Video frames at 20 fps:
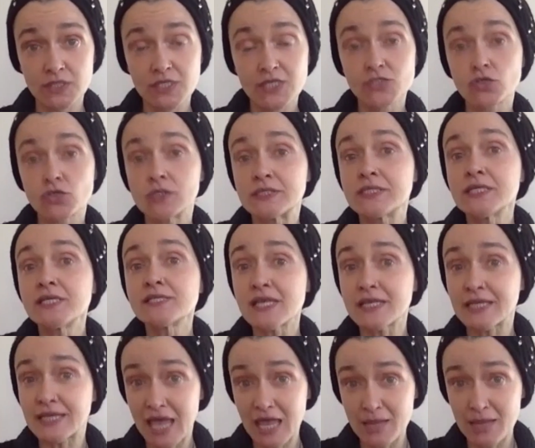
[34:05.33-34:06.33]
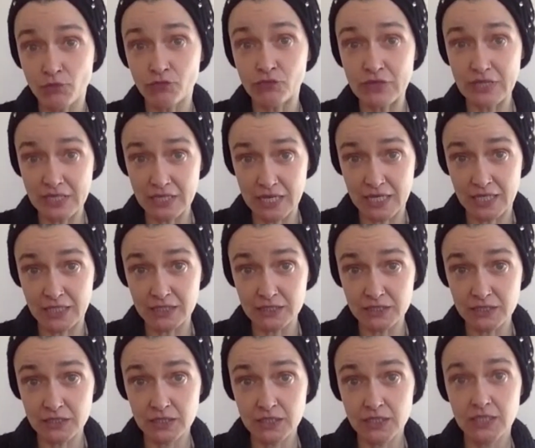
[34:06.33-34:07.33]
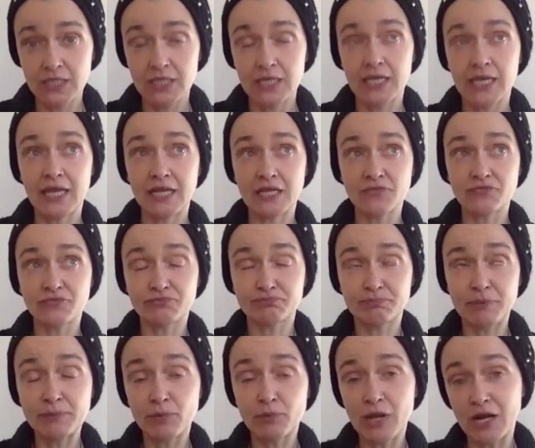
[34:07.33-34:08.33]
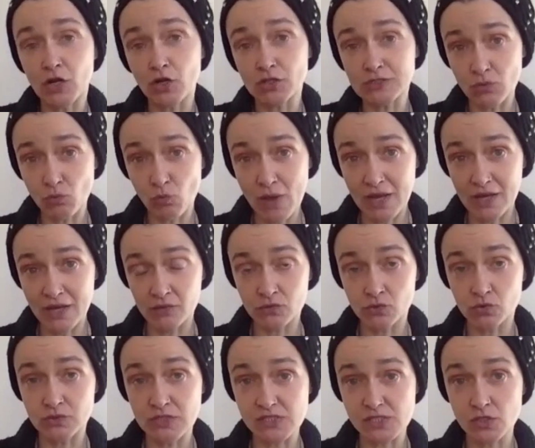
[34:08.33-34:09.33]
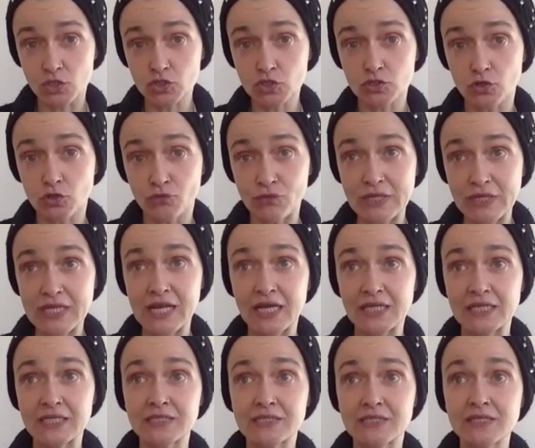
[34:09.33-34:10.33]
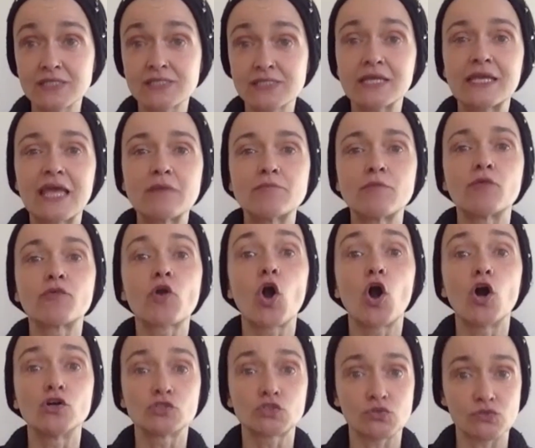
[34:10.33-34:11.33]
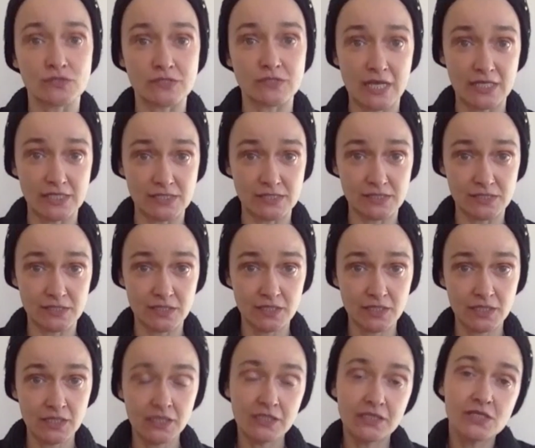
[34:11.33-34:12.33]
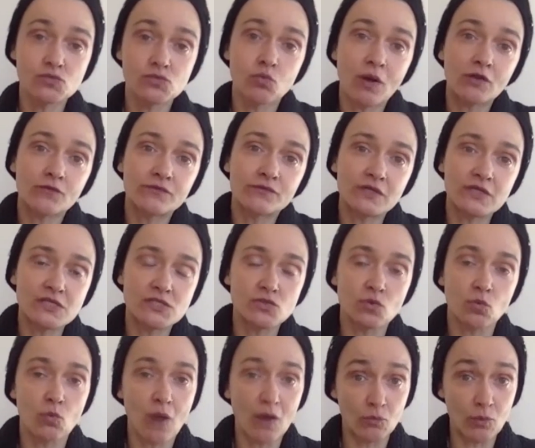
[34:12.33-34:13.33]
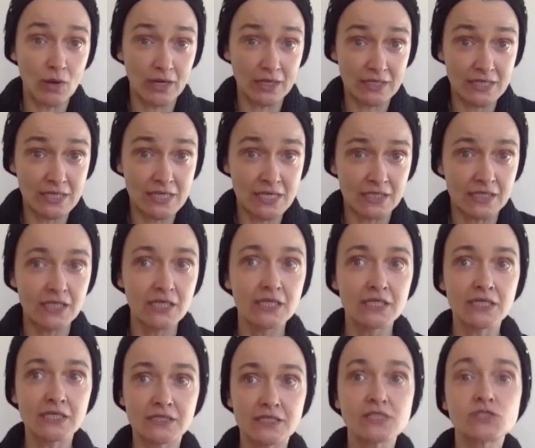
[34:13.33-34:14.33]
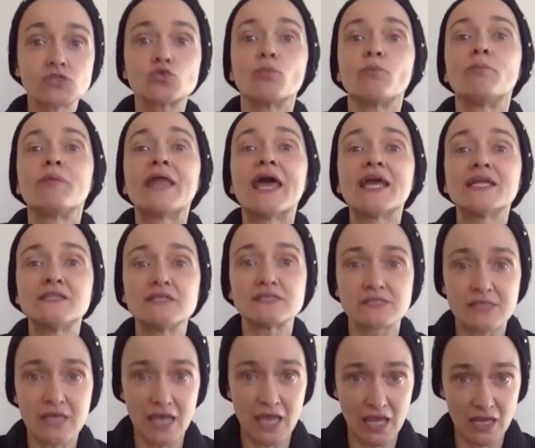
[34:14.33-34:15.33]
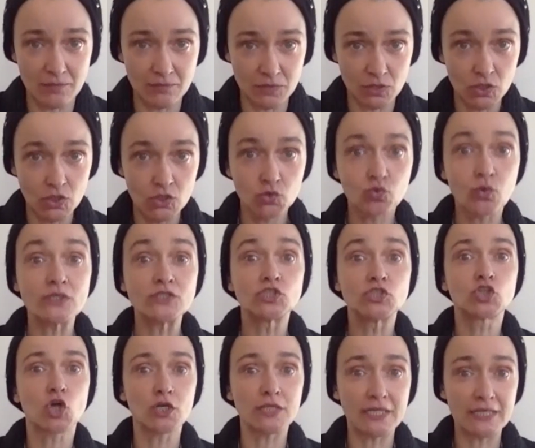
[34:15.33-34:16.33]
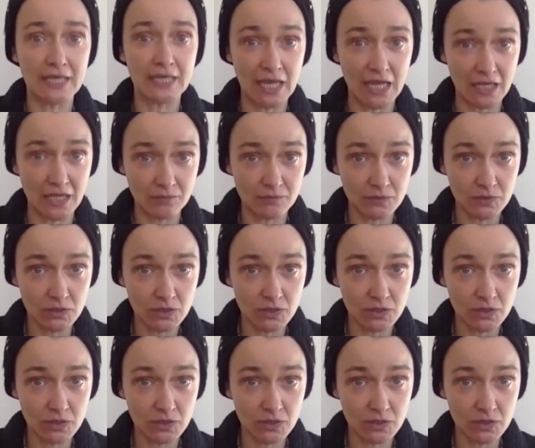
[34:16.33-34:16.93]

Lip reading: So it is a game of Lila. And if people are not aware to this notion of Lila, it is the game of consciousness. It is one of the reasons why we're here. It is to play this game, to enjoy the game.